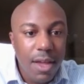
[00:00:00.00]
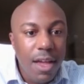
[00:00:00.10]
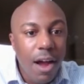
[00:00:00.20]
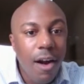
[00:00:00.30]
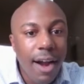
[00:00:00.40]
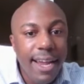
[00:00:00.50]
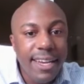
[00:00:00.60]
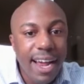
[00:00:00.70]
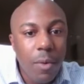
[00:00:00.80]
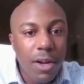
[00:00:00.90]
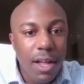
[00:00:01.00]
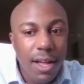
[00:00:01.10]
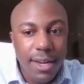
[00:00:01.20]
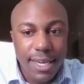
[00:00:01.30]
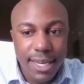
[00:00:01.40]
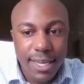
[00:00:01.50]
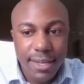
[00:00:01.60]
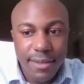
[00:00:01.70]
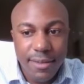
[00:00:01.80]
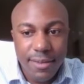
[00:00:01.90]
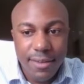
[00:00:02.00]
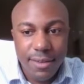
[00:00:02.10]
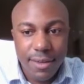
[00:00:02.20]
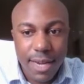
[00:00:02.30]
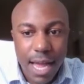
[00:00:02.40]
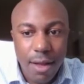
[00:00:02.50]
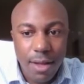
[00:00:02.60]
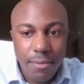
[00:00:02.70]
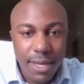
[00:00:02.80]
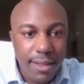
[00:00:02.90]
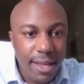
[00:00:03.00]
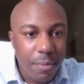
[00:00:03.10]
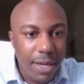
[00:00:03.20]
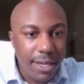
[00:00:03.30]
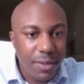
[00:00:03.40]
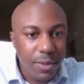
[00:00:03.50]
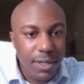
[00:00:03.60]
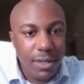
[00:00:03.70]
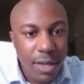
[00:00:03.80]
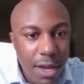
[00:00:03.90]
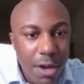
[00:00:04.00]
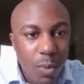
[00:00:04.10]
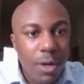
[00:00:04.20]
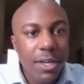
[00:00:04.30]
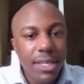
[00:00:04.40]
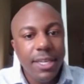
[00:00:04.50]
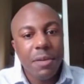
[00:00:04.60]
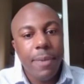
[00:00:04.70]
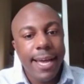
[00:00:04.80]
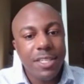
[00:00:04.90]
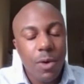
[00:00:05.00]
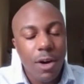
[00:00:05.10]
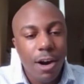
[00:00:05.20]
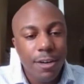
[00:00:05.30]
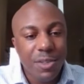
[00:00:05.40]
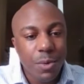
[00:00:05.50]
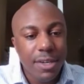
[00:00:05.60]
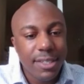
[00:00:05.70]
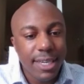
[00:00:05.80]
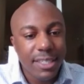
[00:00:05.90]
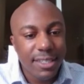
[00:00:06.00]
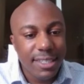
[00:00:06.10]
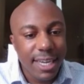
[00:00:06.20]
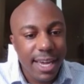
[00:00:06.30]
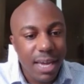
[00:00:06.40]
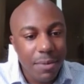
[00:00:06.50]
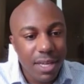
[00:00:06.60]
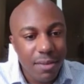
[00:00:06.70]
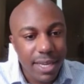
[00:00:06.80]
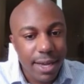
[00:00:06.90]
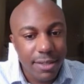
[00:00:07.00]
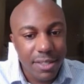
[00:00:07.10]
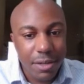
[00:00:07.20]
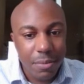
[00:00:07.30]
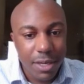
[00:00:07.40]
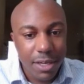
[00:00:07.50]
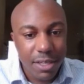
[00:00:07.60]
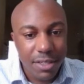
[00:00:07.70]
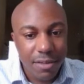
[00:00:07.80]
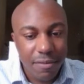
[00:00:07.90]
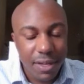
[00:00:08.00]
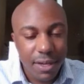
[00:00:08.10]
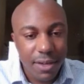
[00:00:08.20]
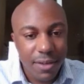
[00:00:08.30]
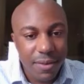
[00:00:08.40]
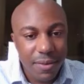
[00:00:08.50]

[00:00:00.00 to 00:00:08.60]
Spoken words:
All right, now we're logged in. I'll update that password. We're going to click back to our Arts Organizations tab, come down to Domenico Savina.